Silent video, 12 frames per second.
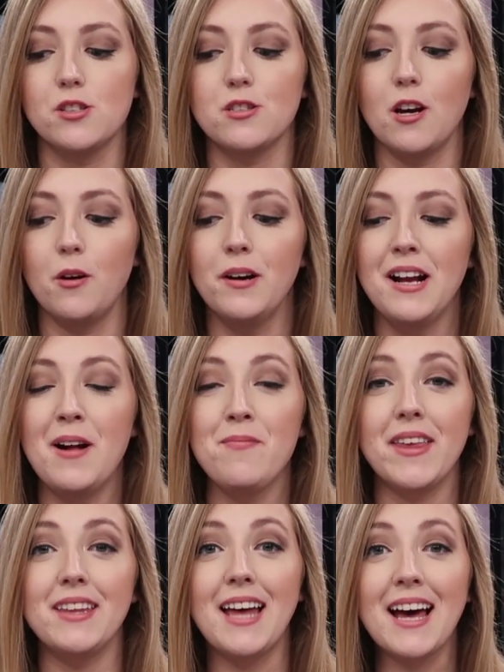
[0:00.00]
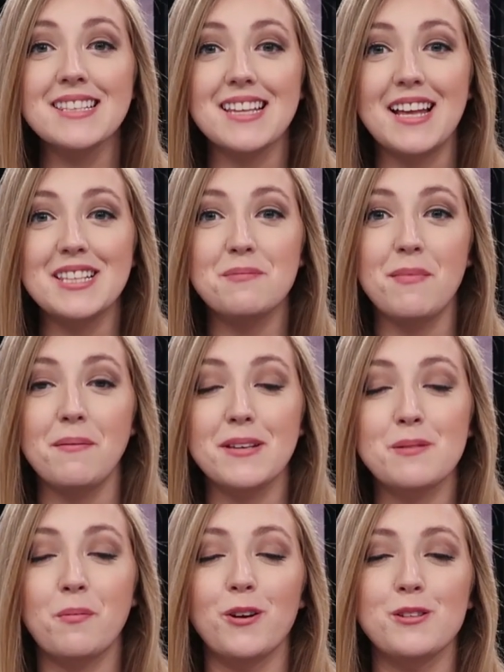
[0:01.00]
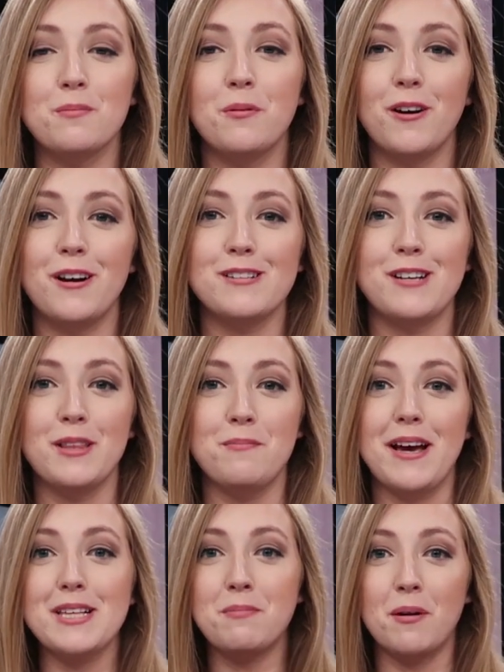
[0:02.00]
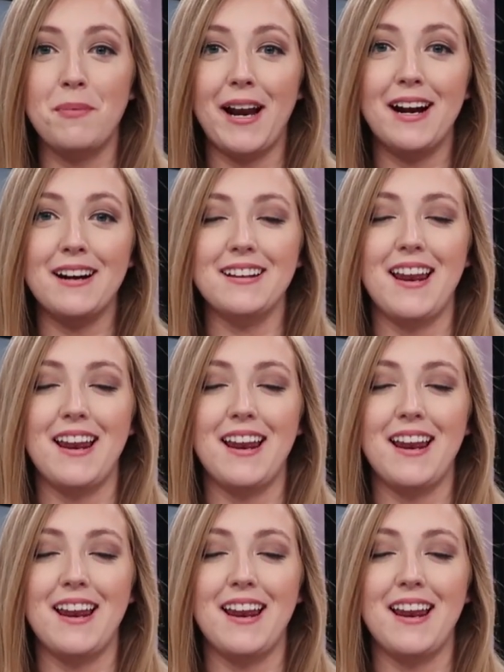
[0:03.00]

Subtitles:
And so in that sense, maybe sports reporters are the best prepared,